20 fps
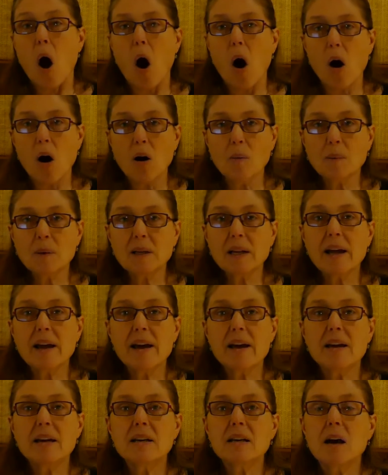All
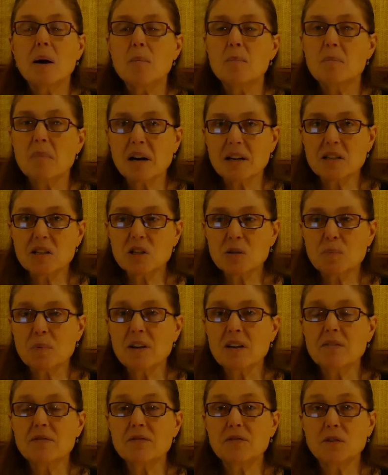playing must
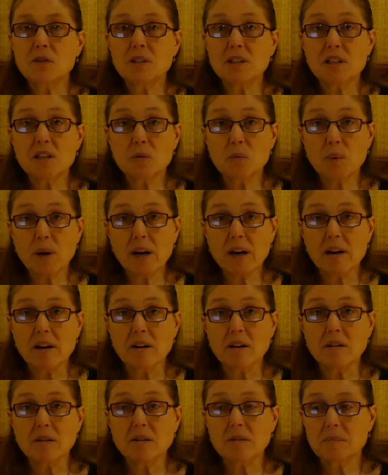be fully
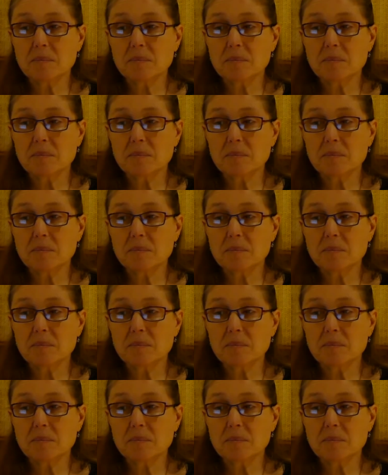aware.